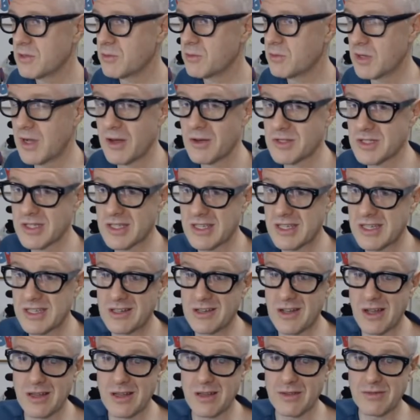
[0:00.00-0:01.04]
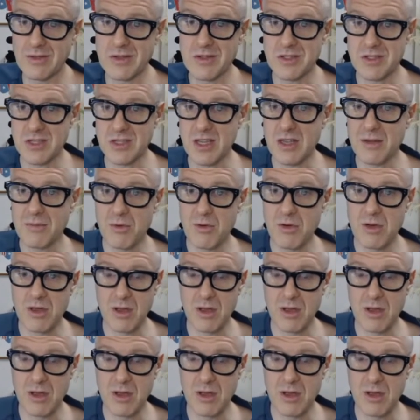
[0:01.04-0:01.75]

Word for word: When I was a kid and I lived in Singapore,